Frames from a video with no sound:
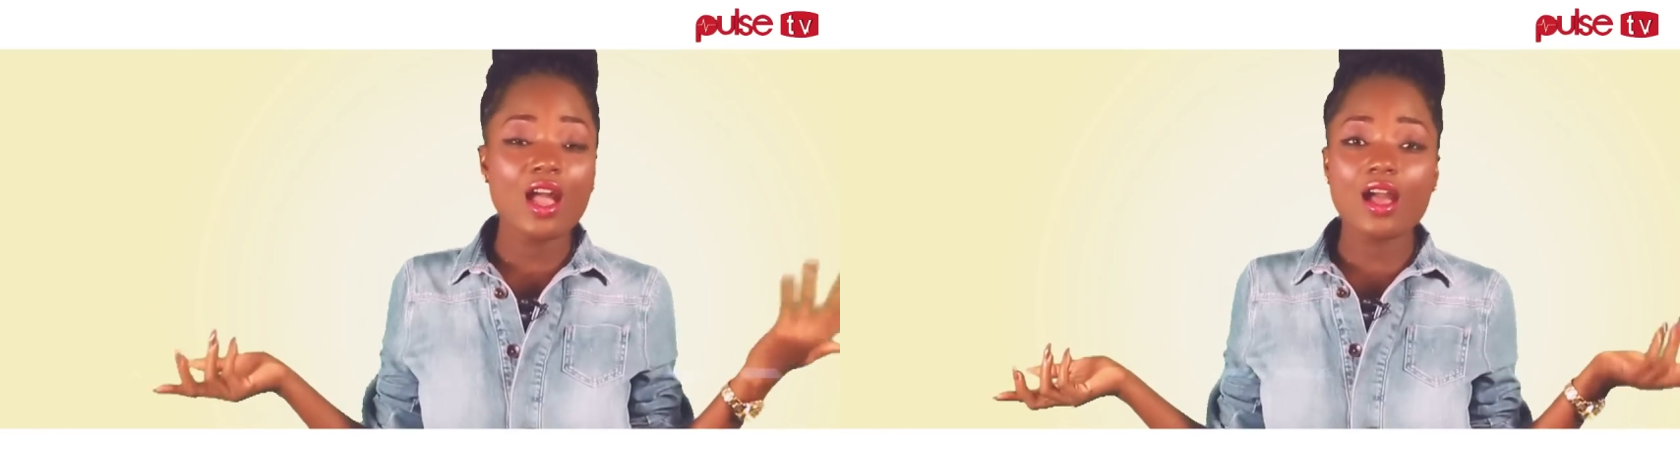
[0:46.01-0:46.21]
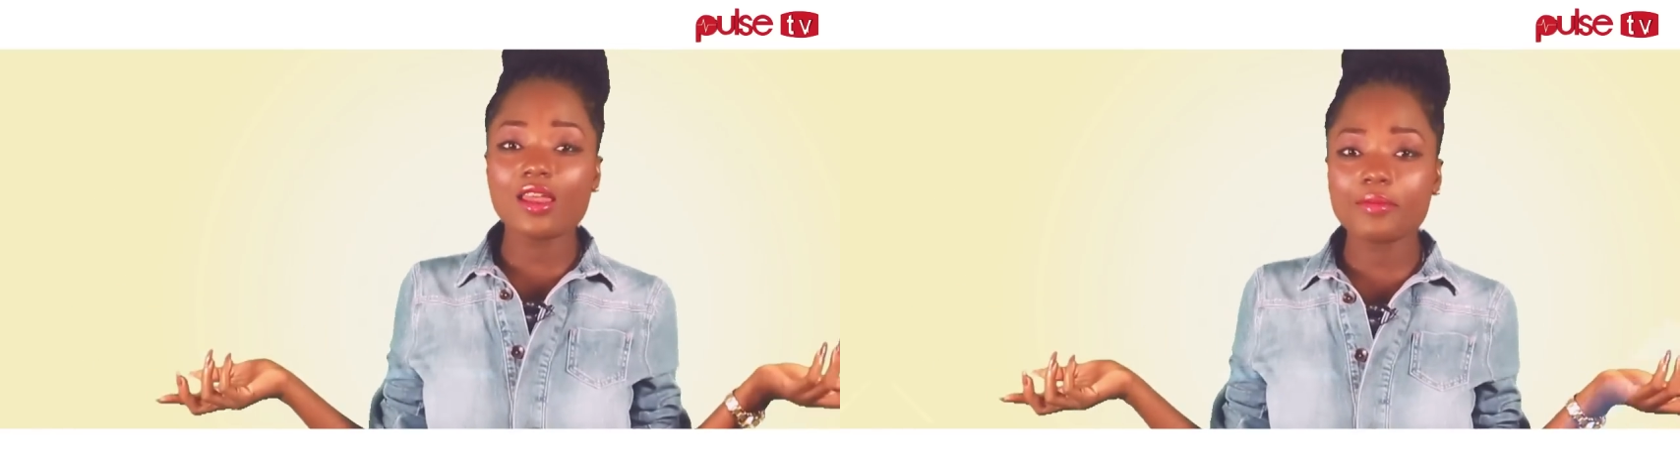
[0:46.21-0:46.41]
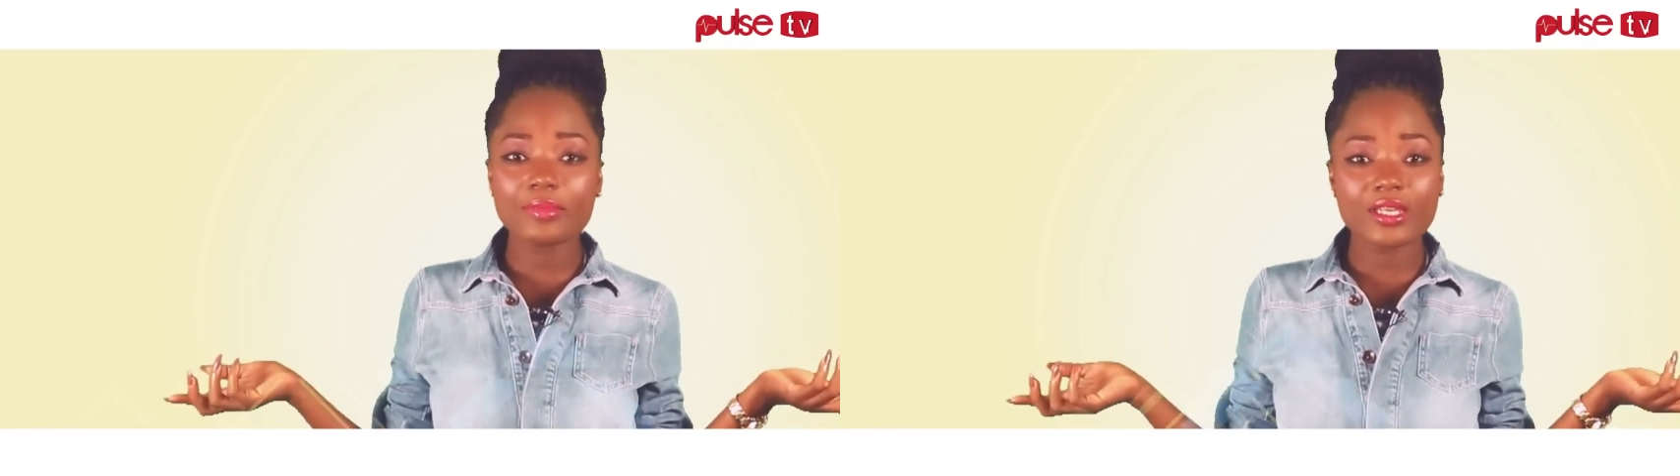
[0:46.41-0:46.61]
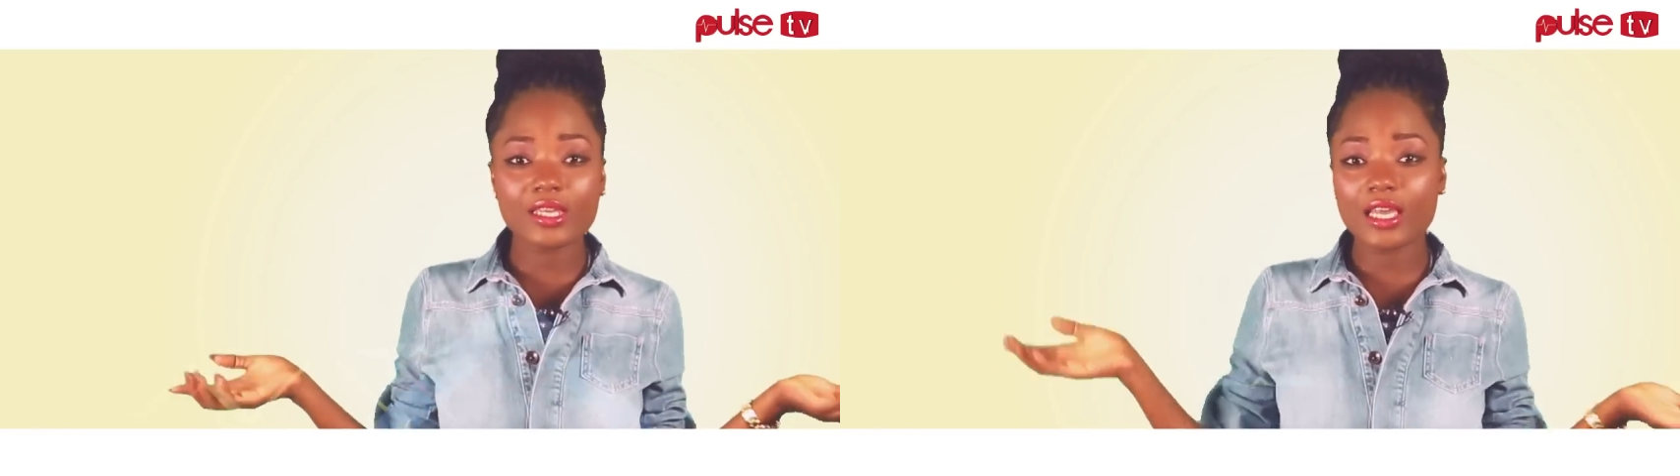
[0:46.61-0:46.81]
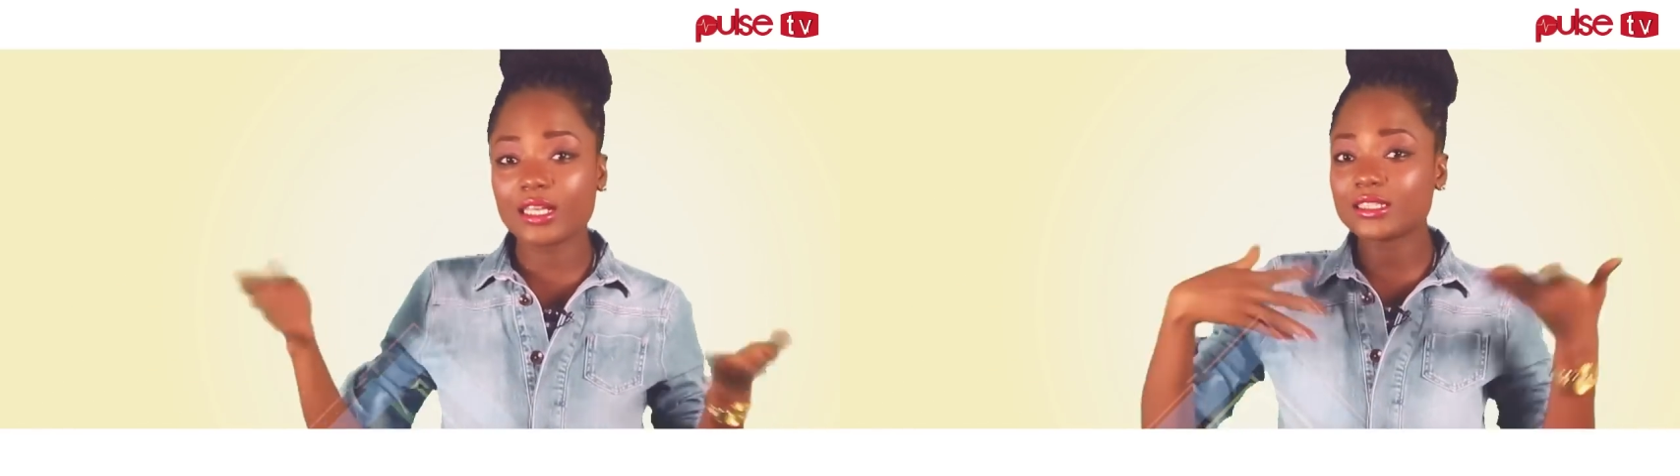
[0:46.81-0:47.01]
holler at
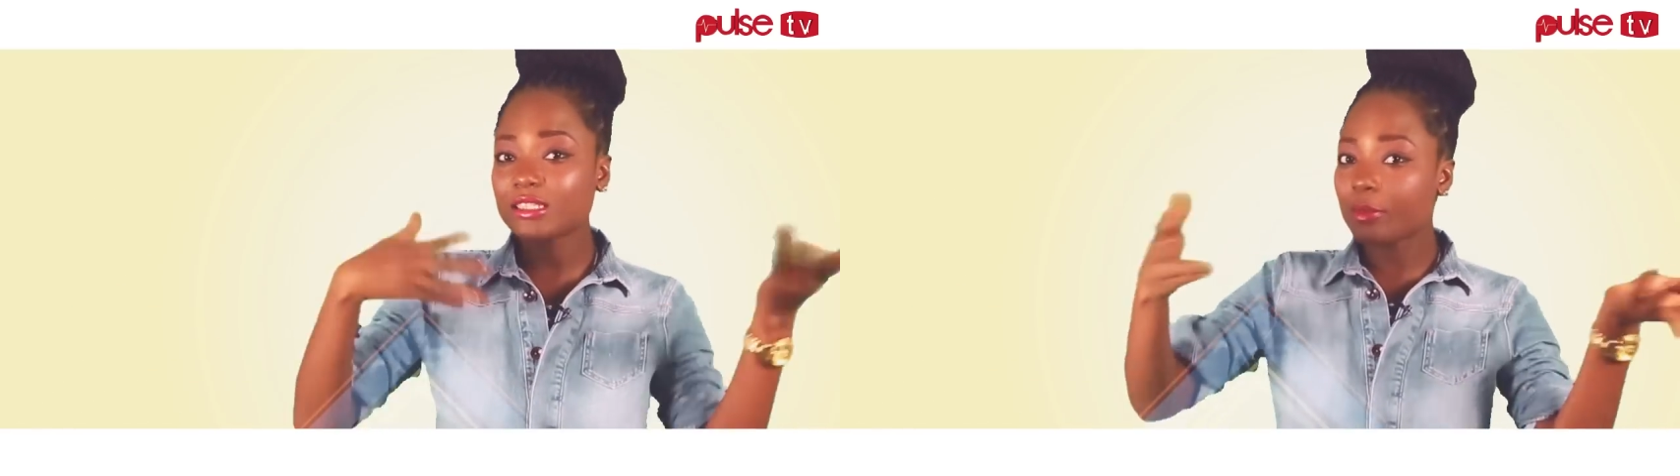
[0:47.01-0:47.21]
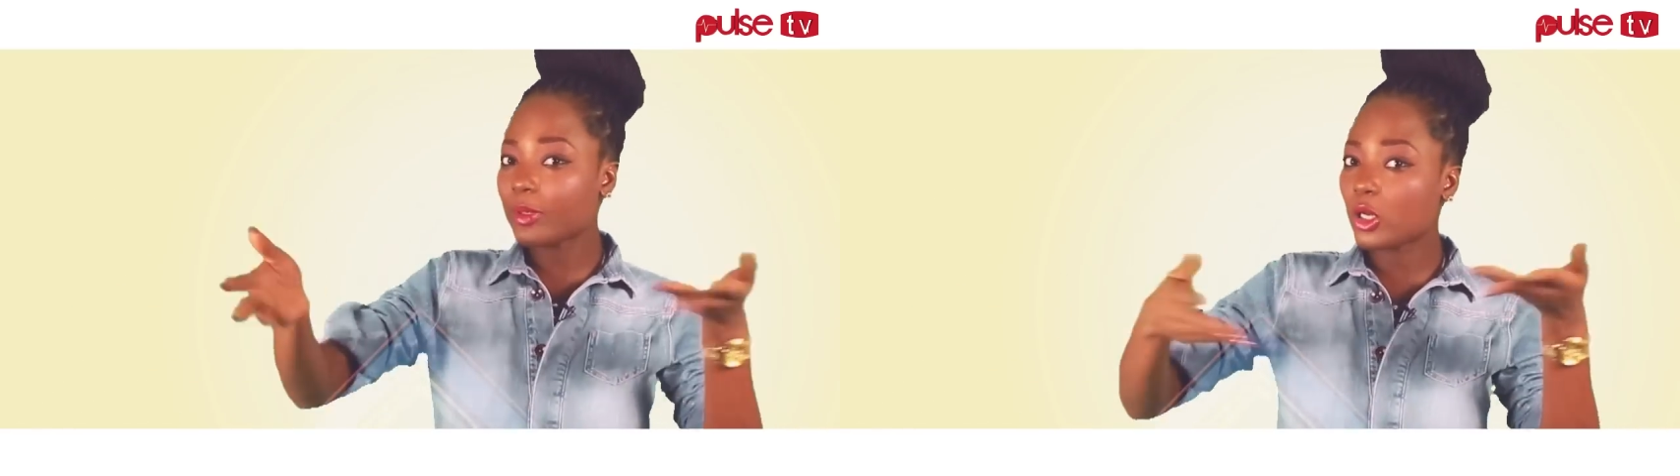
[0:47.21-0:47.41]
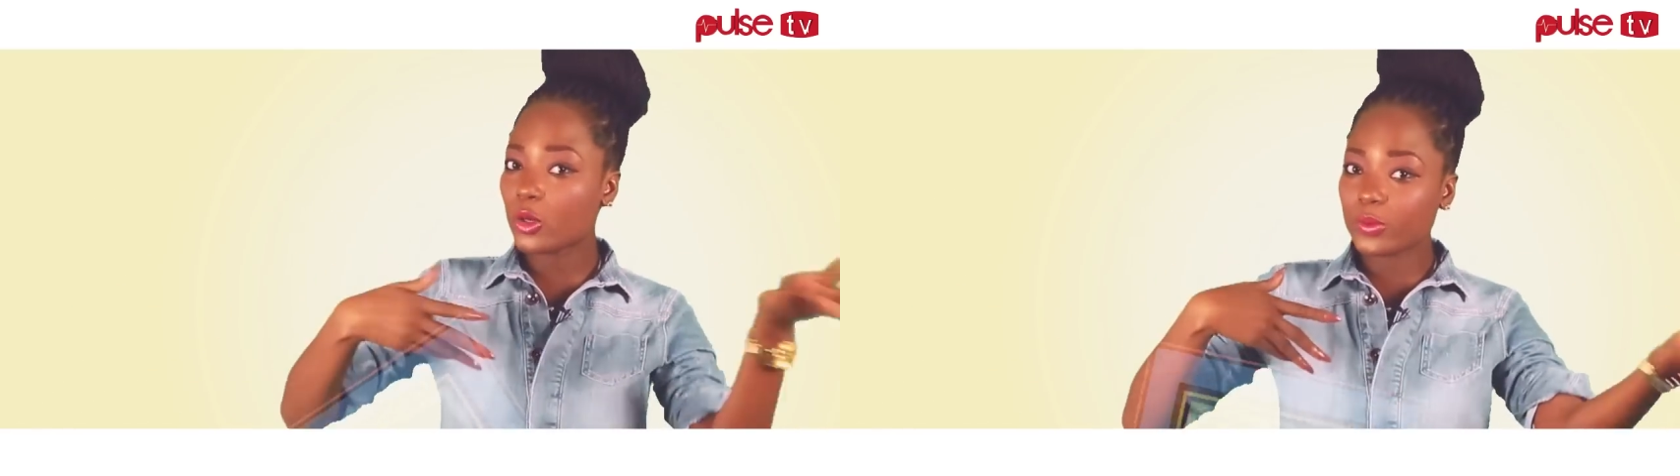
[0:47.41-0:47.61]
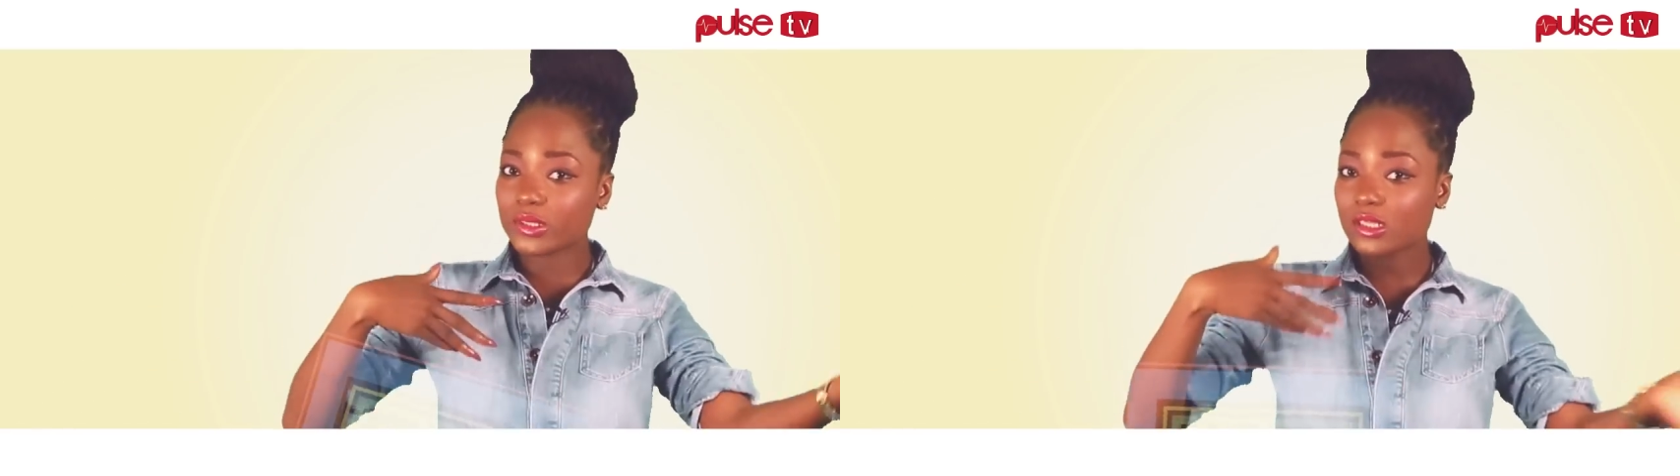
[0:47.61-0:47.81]
me, and let's keep it going.